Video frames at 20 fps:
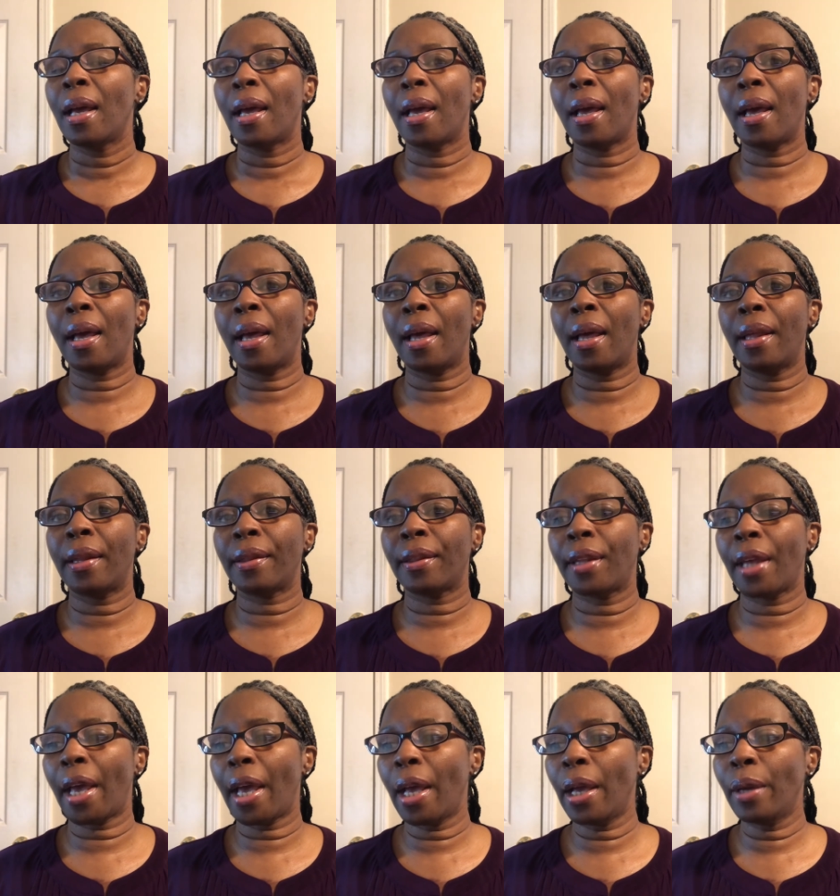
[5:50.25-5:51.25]
And
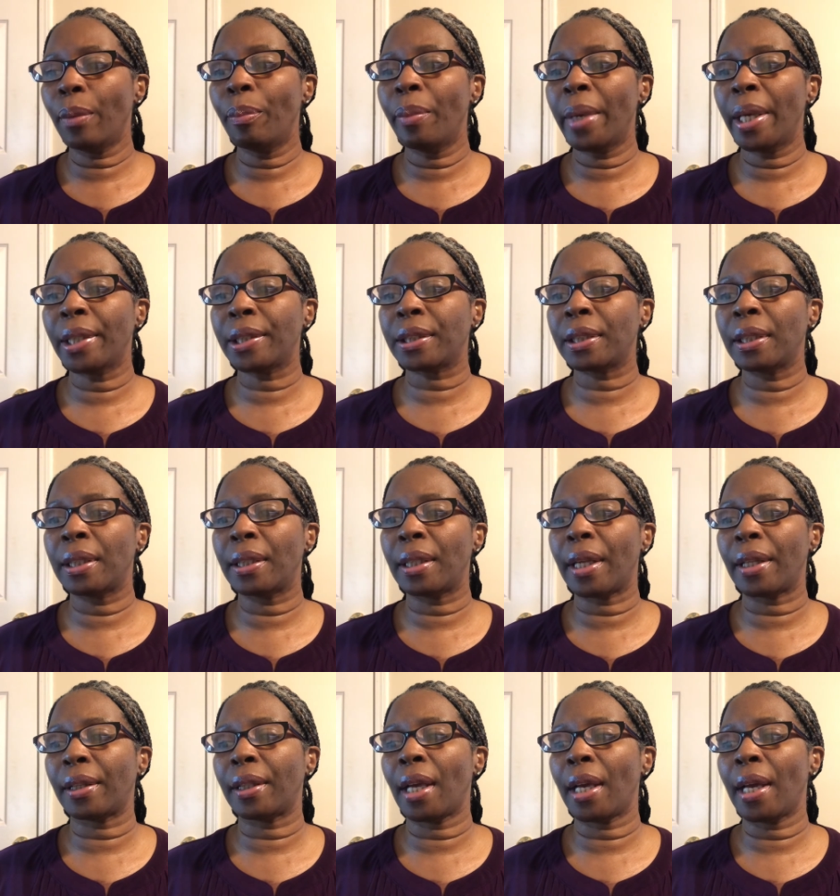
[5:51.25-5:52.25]
they mentioned
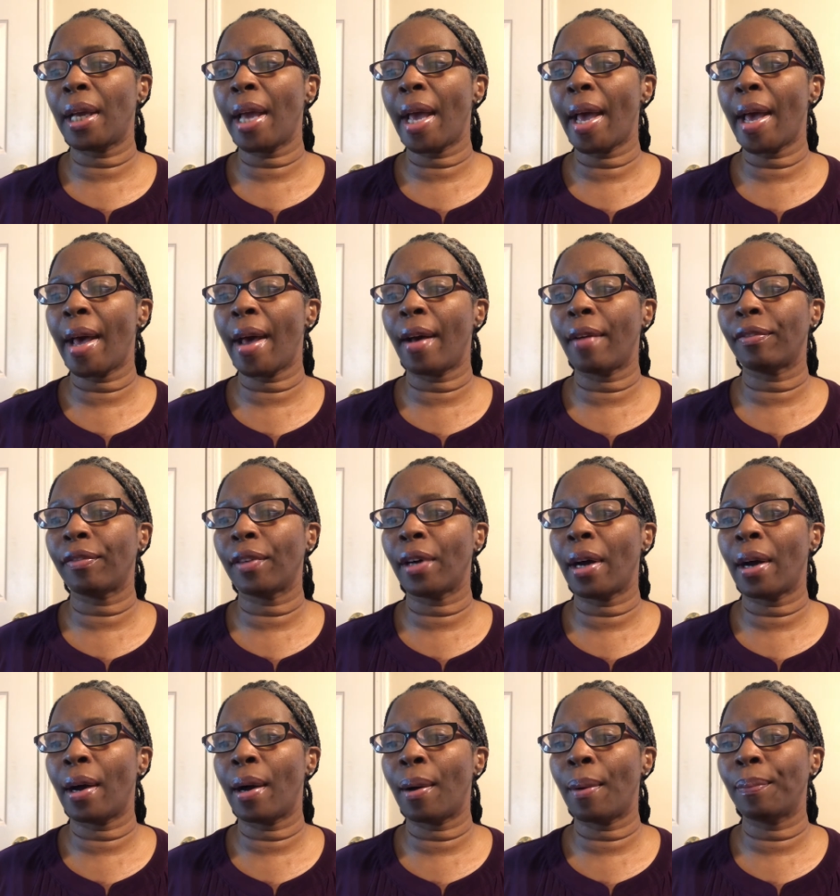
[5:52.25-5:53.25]
that they have
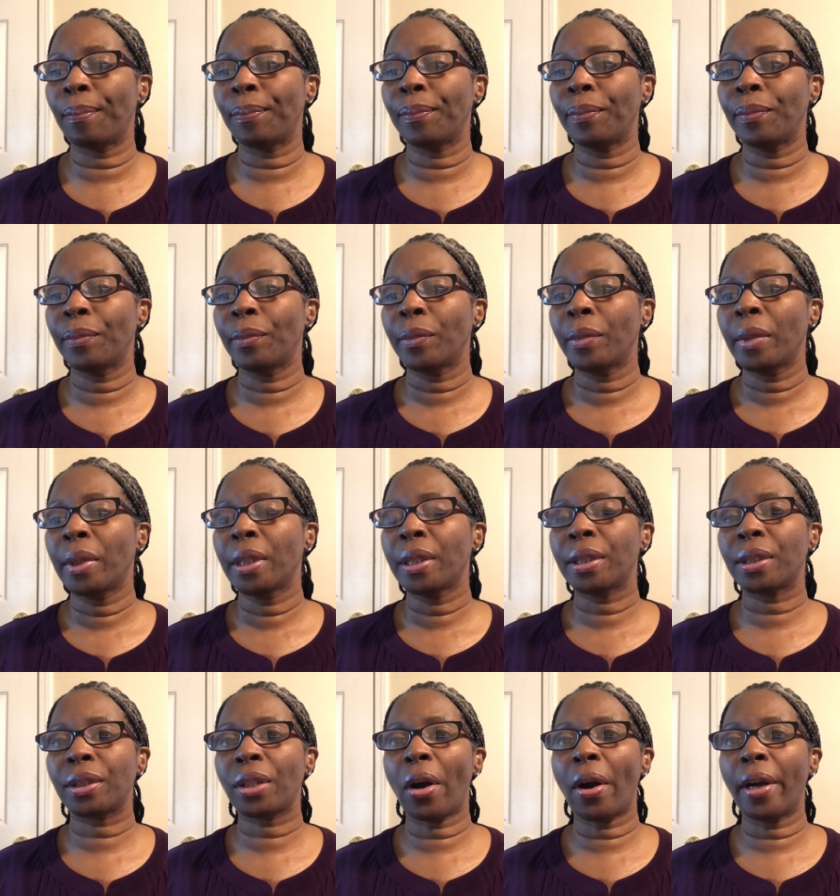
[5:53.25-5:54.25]
um,
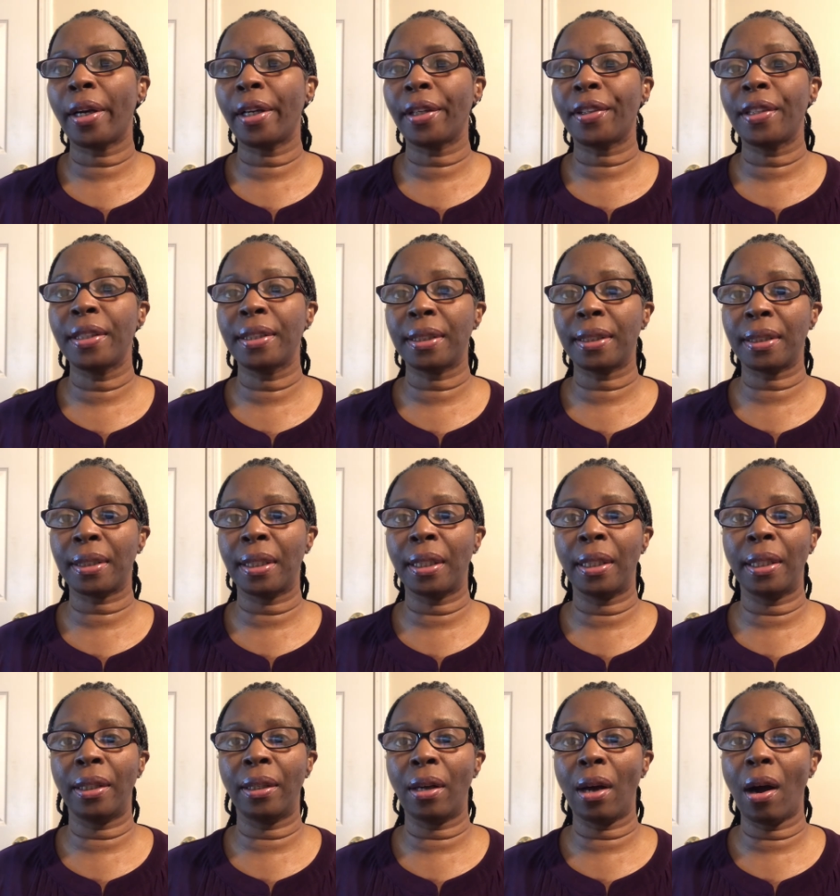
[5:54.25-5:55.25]
started this
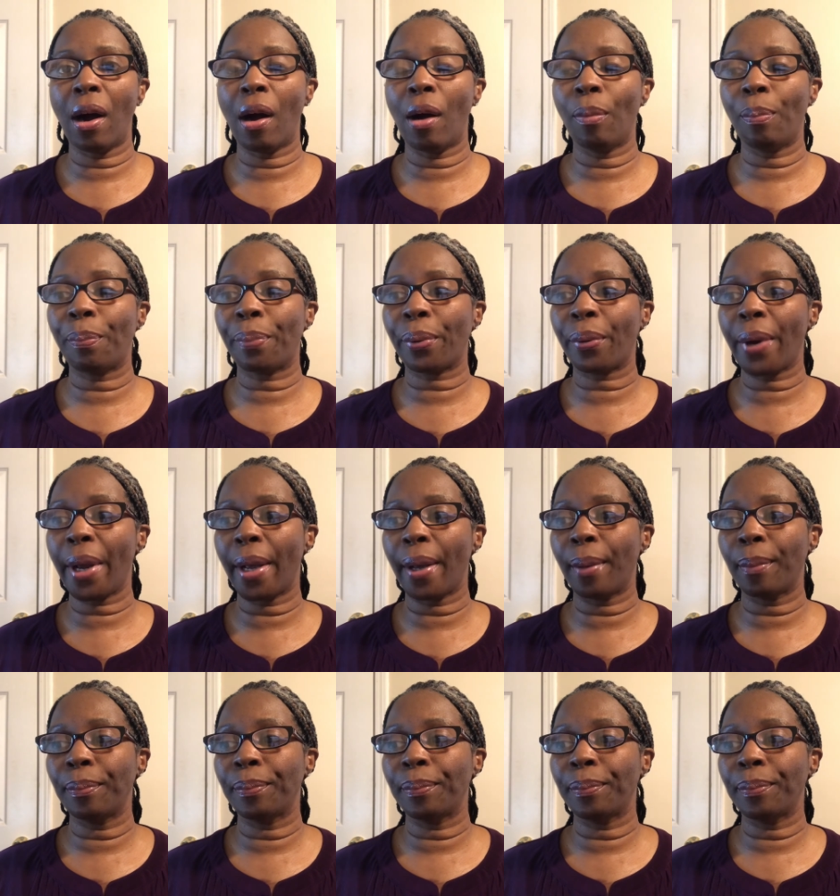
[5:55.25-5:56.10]
thing called PrEP.